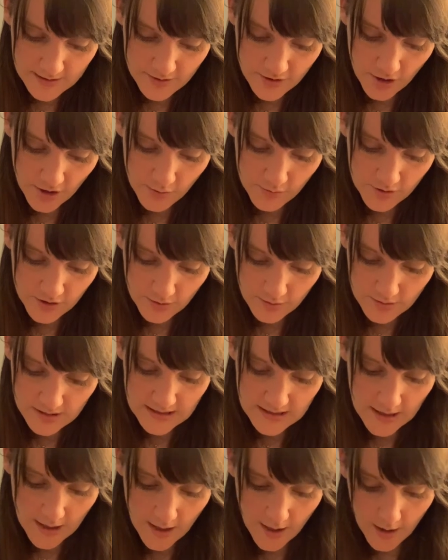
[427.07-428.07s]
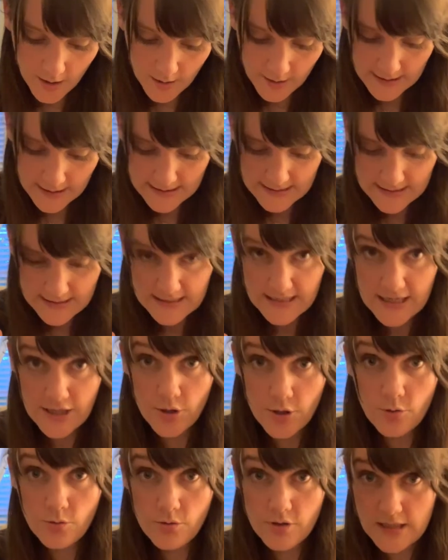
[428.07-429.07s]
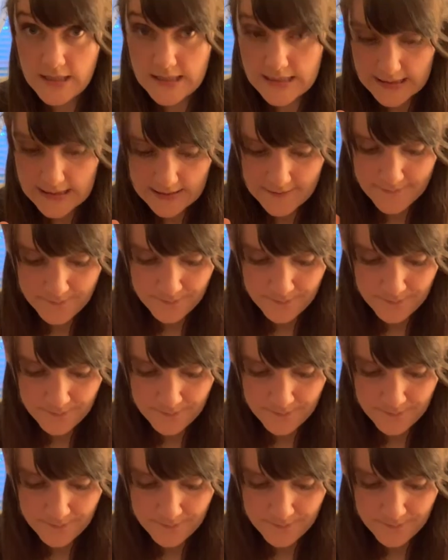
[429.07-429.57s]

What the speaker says: totus, ullus, and unus.